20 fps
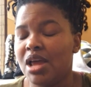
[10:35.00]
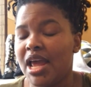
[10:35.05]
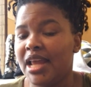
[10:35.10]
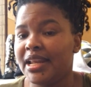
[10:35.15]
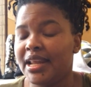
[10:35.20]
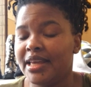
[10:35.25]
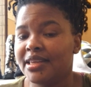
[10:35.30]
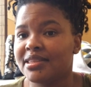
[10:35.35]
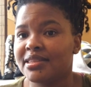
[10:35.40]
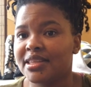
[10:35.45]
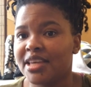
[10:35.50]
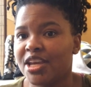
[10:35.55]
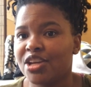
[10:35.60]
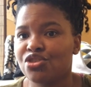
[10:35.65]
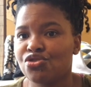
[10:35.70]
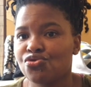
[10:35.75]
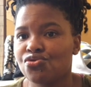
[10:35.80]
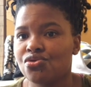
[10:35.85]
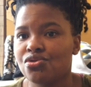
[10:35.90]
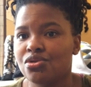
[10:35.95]
a less
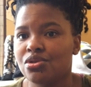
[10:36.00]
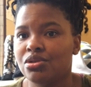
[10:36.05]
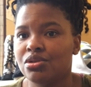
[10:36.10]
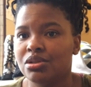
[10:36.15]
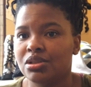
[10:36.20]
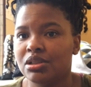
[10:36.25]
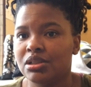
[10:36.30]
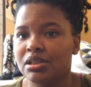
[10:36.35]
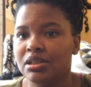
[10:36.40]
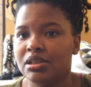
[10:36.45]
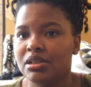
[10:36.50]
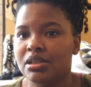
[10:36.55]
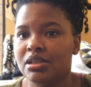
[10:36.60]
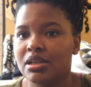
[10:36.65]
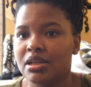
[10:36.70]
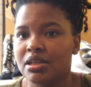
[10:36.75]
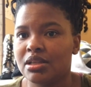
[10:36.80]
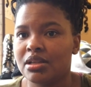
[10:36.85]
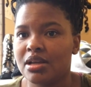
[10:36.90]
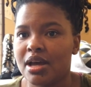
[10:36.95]
casual
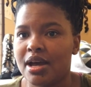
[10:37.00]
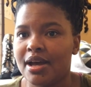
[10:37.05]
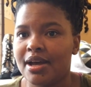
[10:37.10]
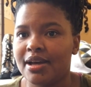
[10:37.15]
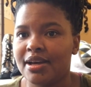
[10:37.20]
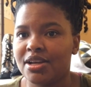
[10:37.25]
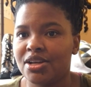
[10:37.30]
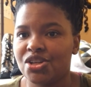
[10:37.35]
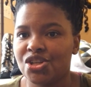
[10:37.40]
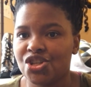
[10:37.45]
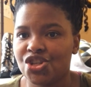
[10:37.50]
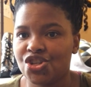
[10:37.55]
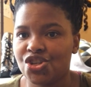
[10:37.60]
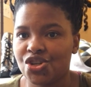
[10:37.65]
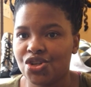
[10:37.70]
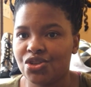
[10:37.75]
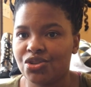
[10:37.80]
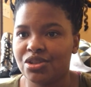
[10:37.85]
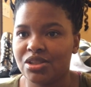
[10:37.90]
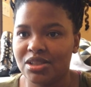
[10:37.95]
uh,
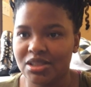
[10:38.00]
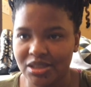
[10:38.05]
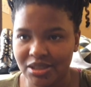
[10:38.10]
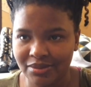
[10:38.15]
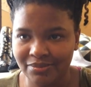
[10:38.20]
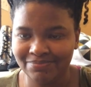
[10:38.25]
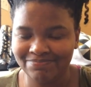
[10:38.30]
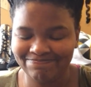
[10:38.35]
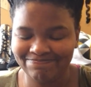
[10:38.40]
shirt.